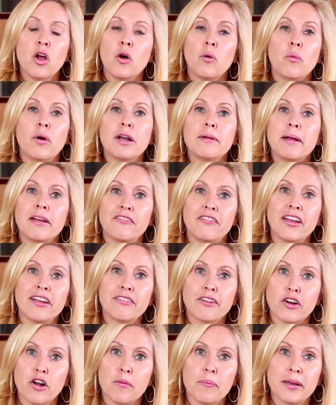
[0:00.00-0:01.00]
One of my
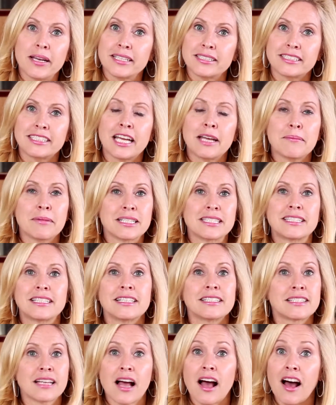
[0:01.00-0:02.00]
favorite opening statements
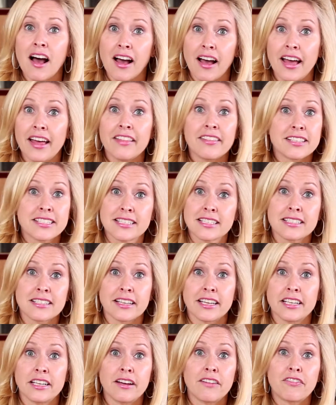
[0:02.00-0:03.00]
is, "Hi, this is
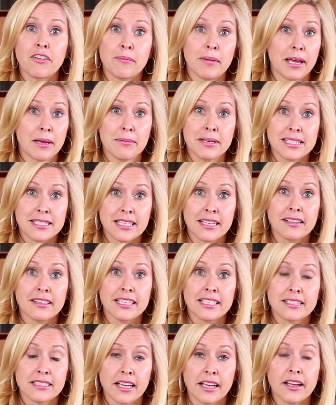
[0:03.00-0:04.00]
Linda from ABC
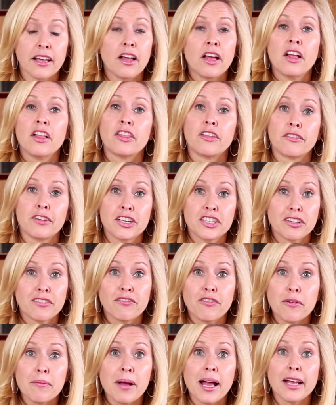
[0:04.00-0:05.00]
Leasing. The reason
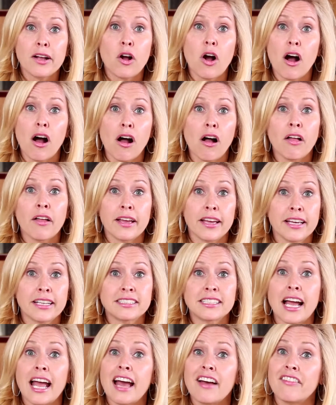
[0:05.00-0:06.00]
for my call
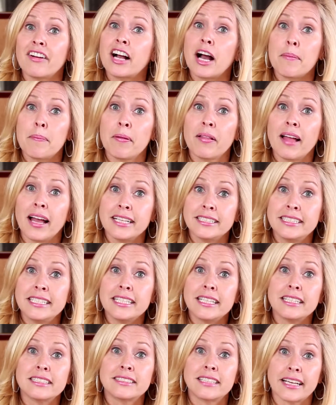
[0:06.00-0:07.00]
is I have a couple
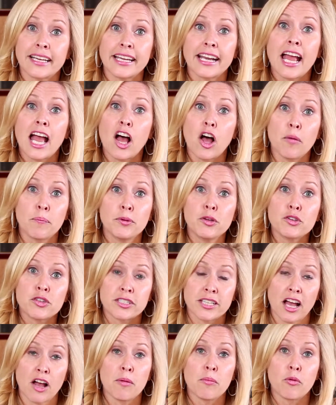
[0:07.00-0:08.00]
ideas that can help you
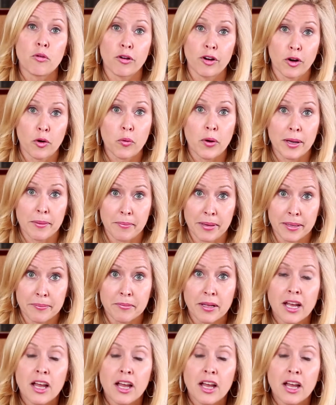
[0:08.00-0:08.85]
sell more equipment."